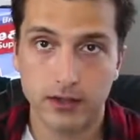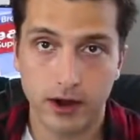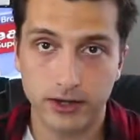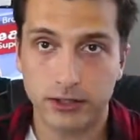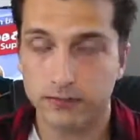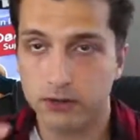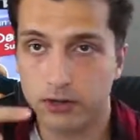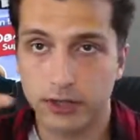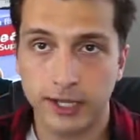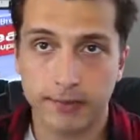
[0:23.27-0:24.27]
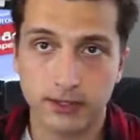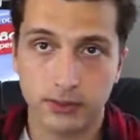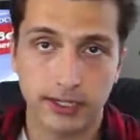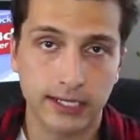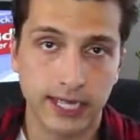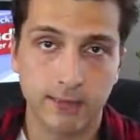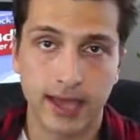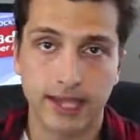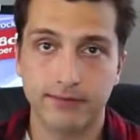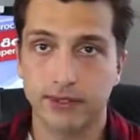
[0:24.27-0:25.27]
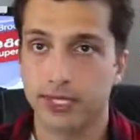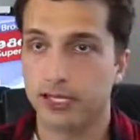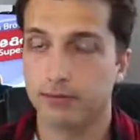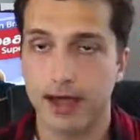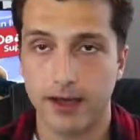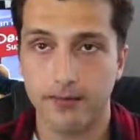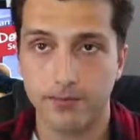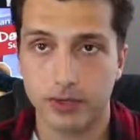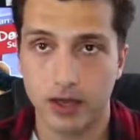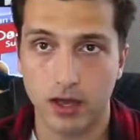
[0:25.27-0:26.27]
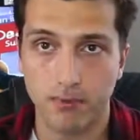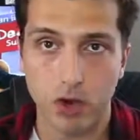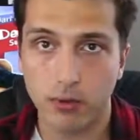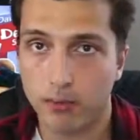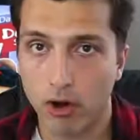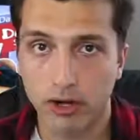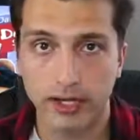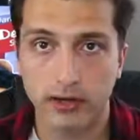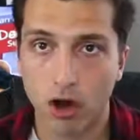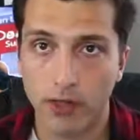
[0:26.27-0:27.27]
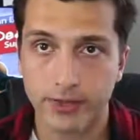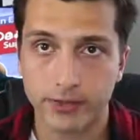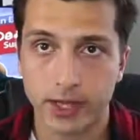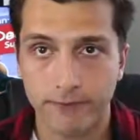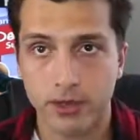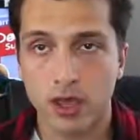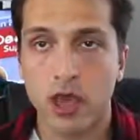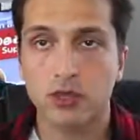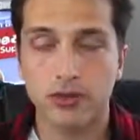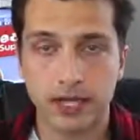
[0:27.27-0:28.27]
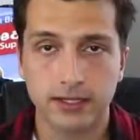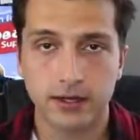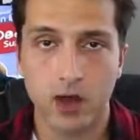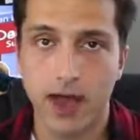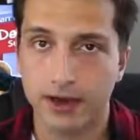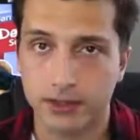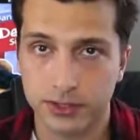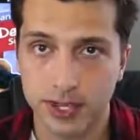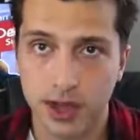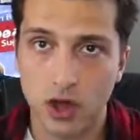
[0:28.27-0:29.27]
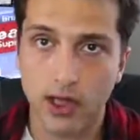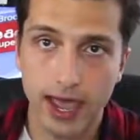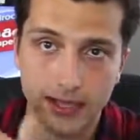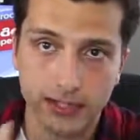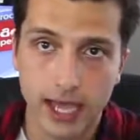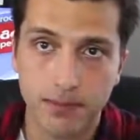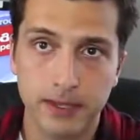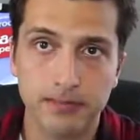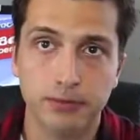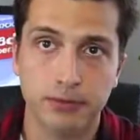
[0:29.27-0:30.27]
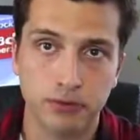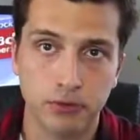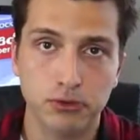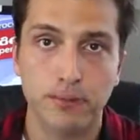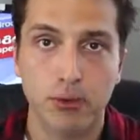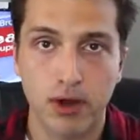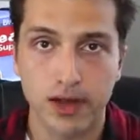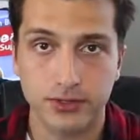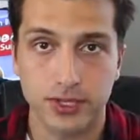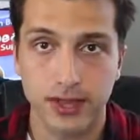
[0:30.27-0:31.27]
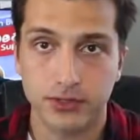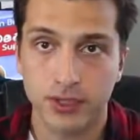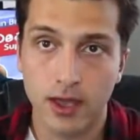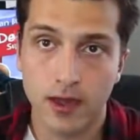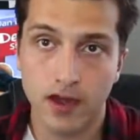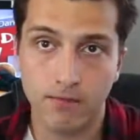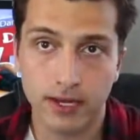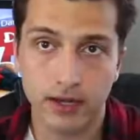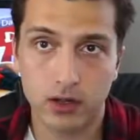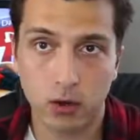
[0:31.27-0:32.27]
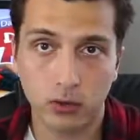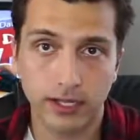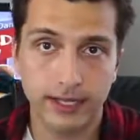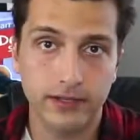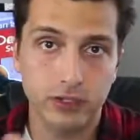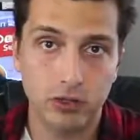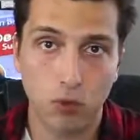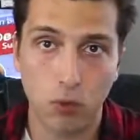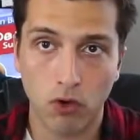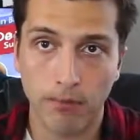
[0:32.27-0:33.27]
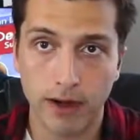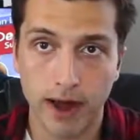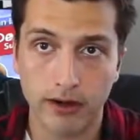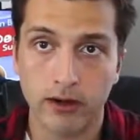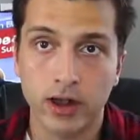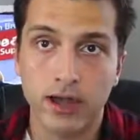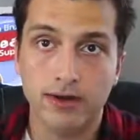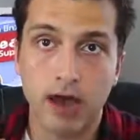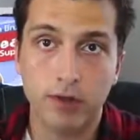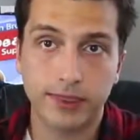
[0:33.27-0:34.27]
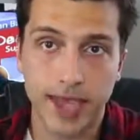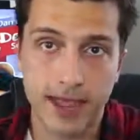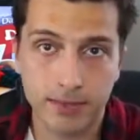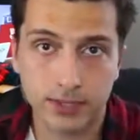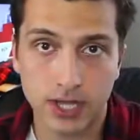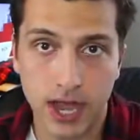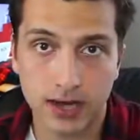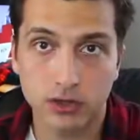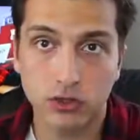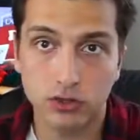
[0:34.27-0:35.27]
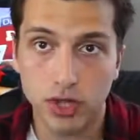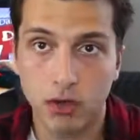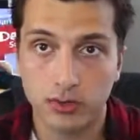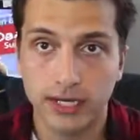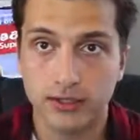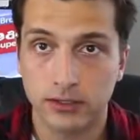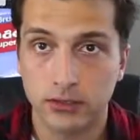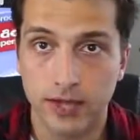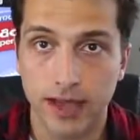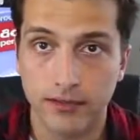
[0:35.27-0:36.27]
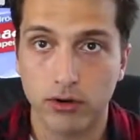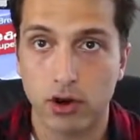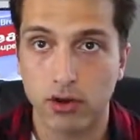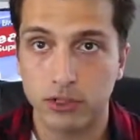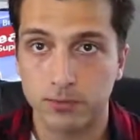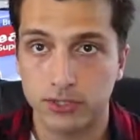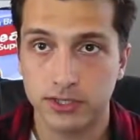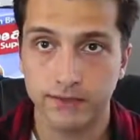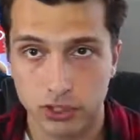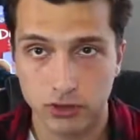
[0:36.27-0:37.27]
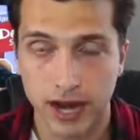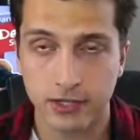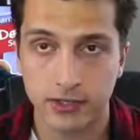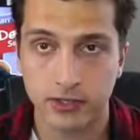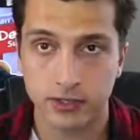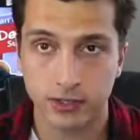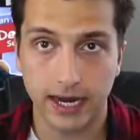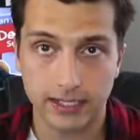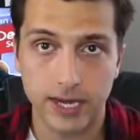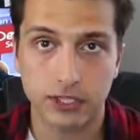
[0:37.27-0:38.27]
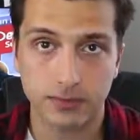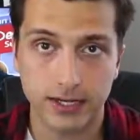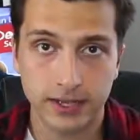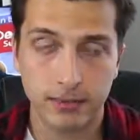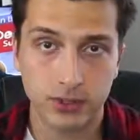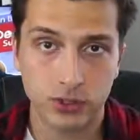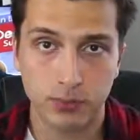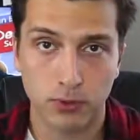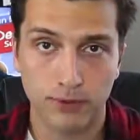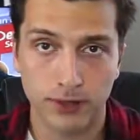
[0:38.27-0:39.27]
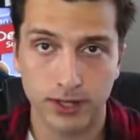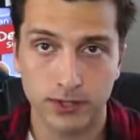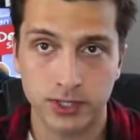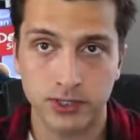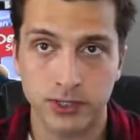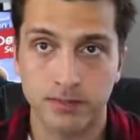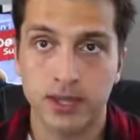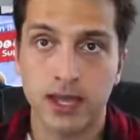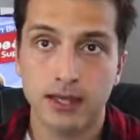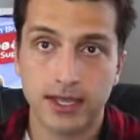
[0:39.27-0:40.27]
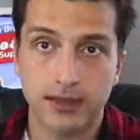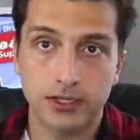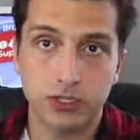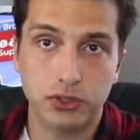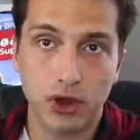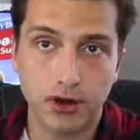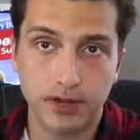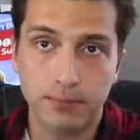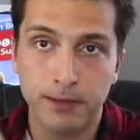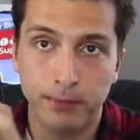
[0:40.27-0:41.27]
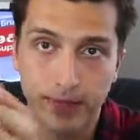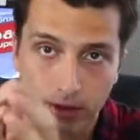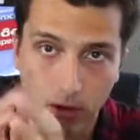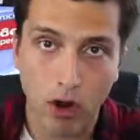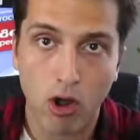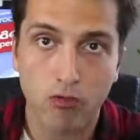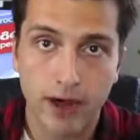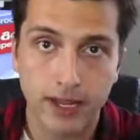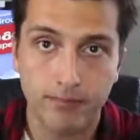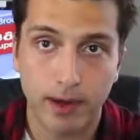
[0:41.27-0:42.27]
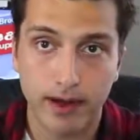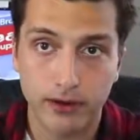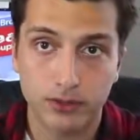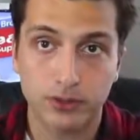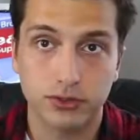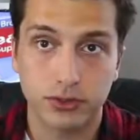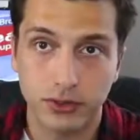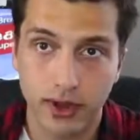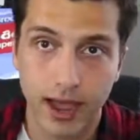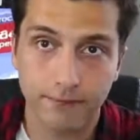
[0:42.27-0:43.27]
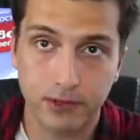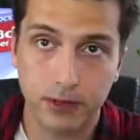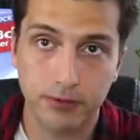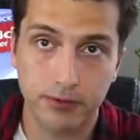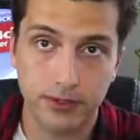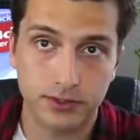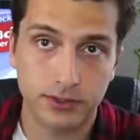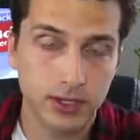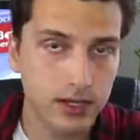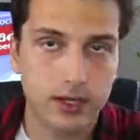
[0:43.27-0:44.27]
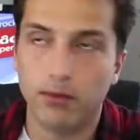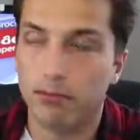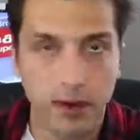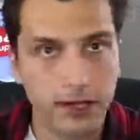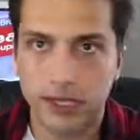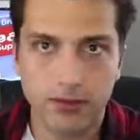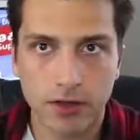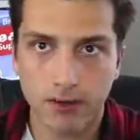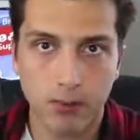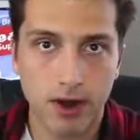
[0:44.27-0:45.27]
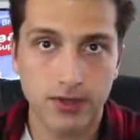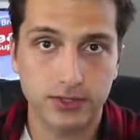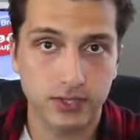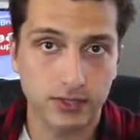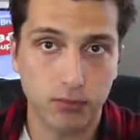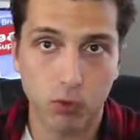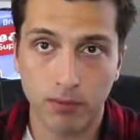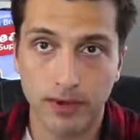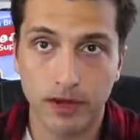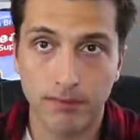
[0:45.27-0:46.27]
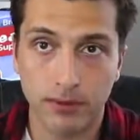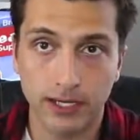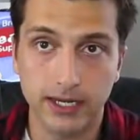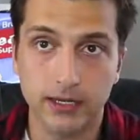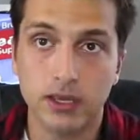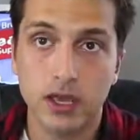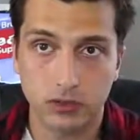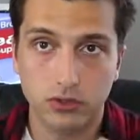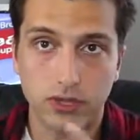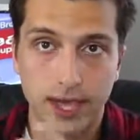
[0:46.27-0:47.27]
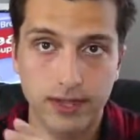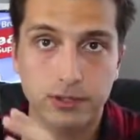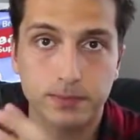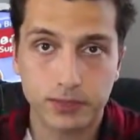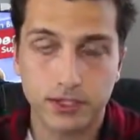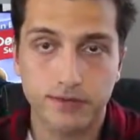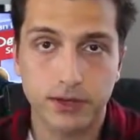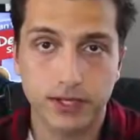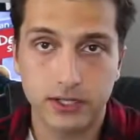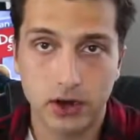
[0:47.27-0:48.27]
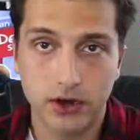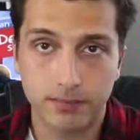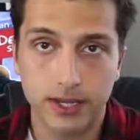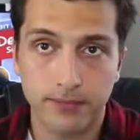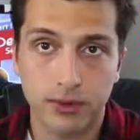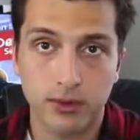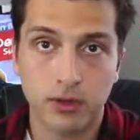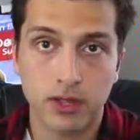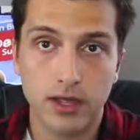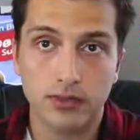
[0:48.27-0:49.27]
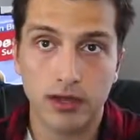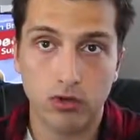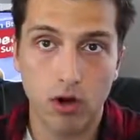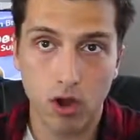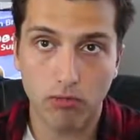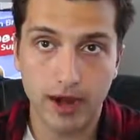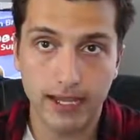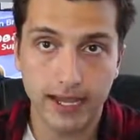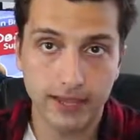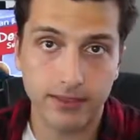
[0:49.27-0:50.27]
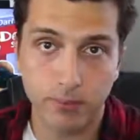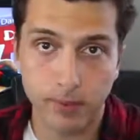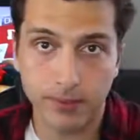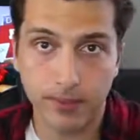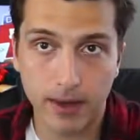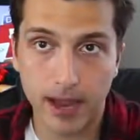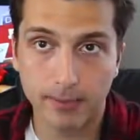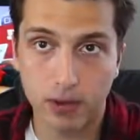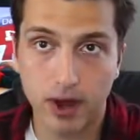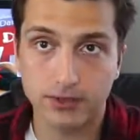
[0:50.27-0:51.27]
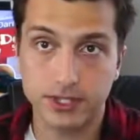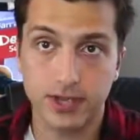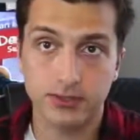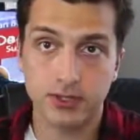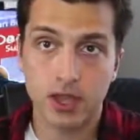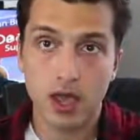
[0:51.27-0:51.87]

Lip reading: All right, so if you're thinking about doing ClickBank, if you're thinking about mobile marketing, all that stuff, you need to know how to sell and take people through the process of being a cold lead to a warm buyer. Now with Amazon, you don't need to do that. There are specific strategies that I teach in my Deadbeat Super Affiliate system that let you target people that are already buyers, so you don't have to go through this month-long process of warming up a lead. You can specifically target people that are already in the buying process.